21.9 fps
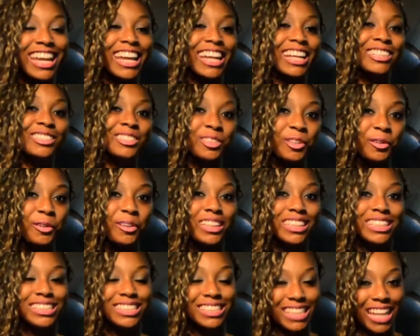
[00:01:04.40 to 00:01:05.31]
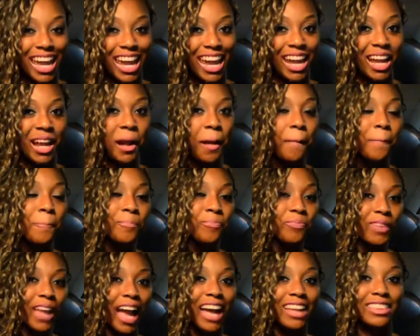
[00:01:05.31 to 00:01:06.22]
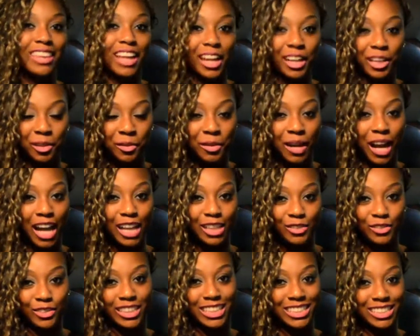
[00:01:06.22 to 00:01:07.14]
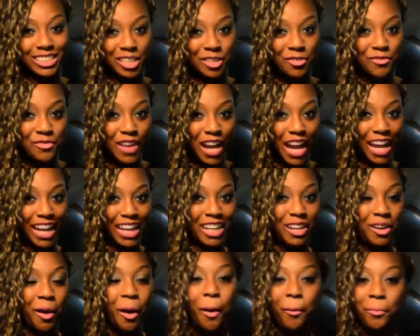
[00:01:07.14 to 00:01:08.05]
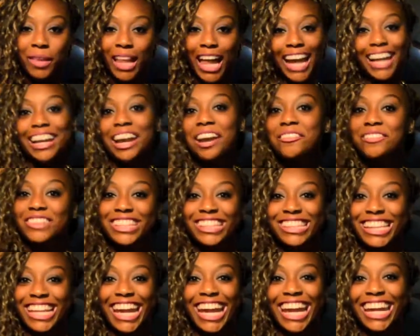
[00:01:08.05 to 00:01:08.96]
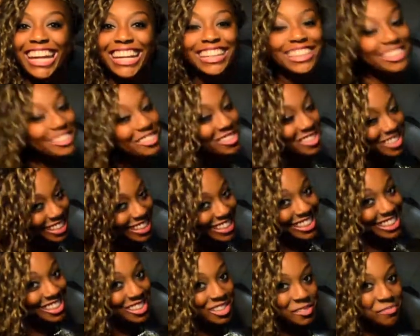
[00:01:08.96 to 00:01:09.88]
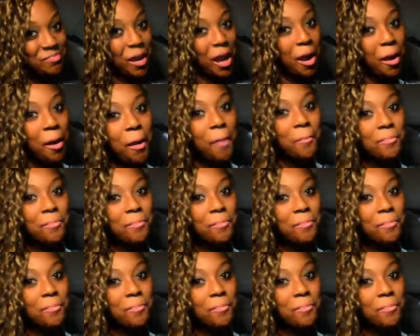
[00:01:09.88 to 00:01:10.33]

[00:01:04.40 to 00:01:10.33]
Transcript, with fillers: he's doing his thing. I thank you guys for this invite. All black everything. You see, this is my all